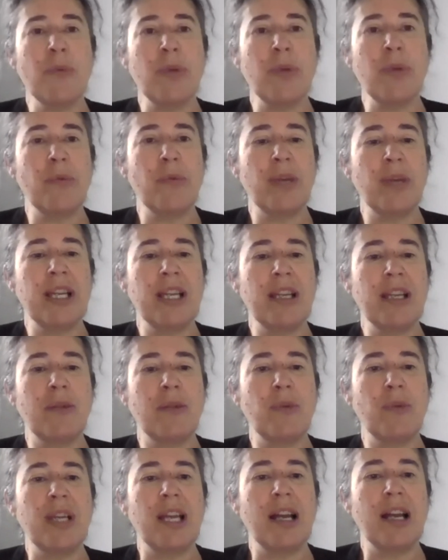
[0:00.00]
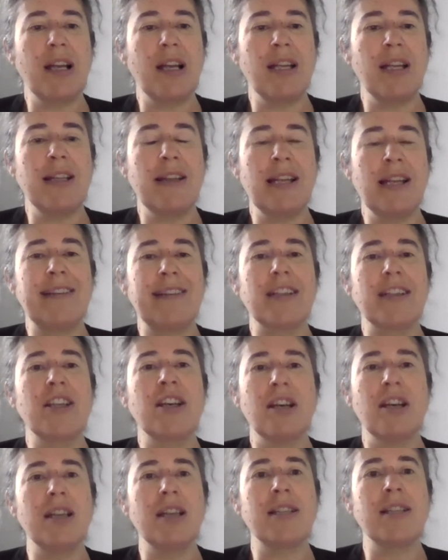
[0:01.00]
we, we, we, it's a
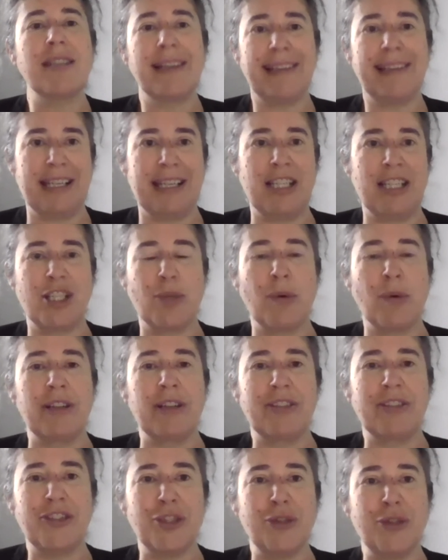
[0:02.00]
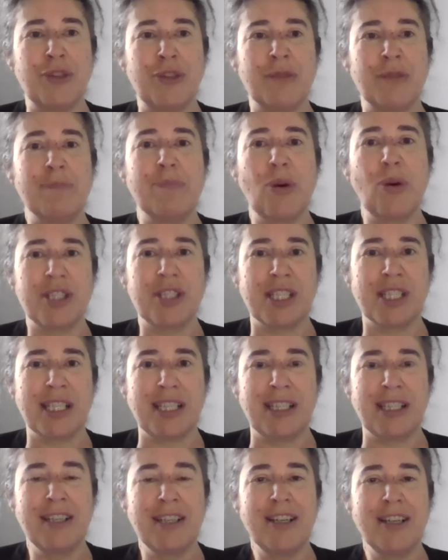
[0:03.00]
courtesy to our student
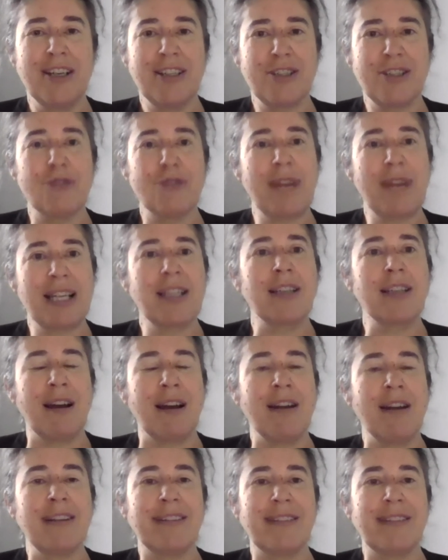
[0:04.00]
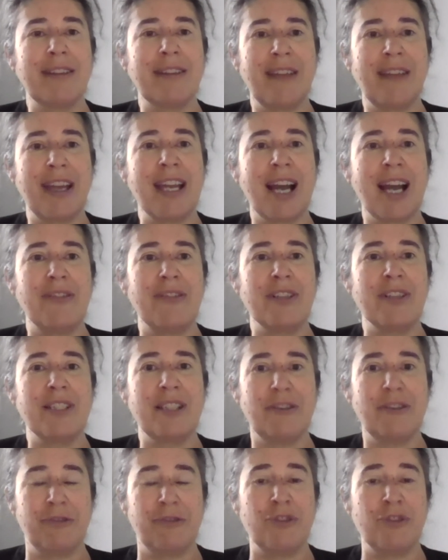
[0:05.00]
body to recognise that they have a
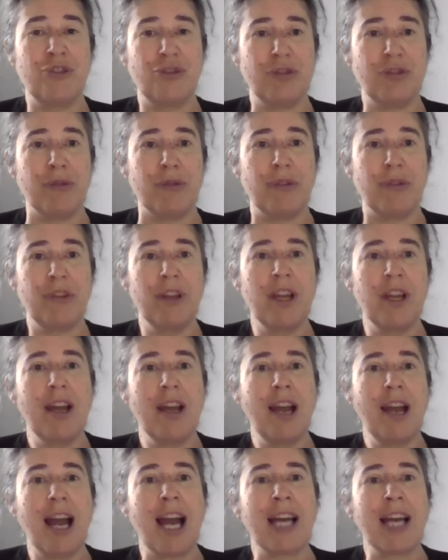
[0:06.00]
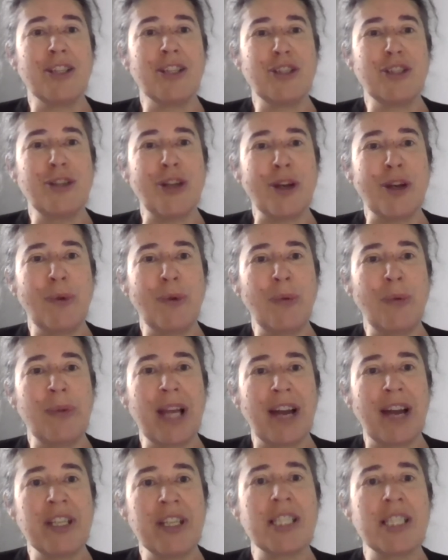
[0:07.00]
different truth. And, you know, when we
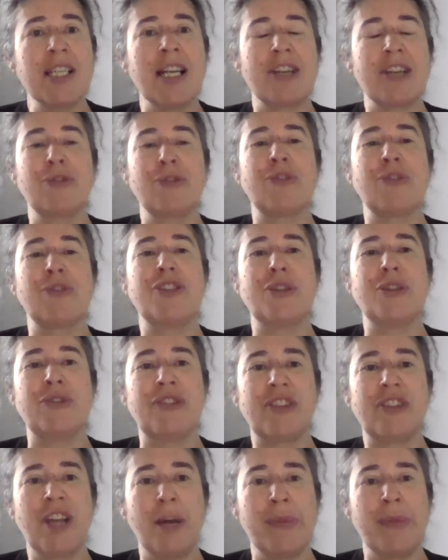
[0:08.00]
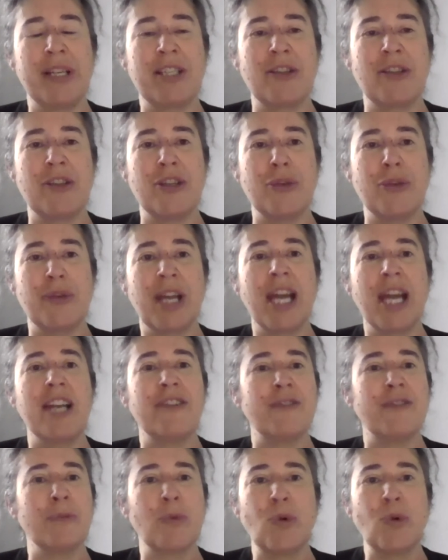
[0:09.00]
have international students coming to the UK
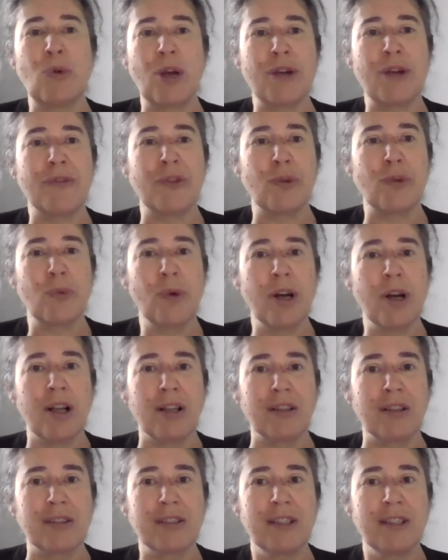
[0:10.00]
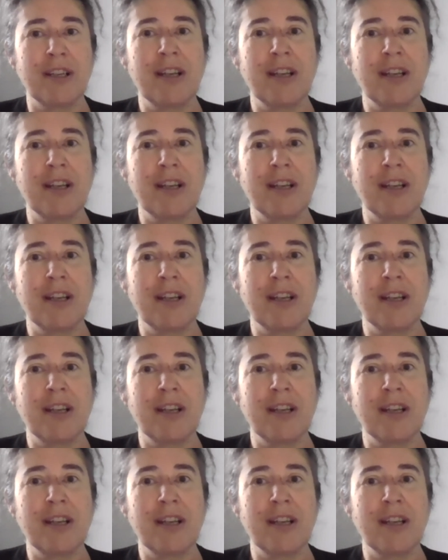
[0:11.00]
from all over the world,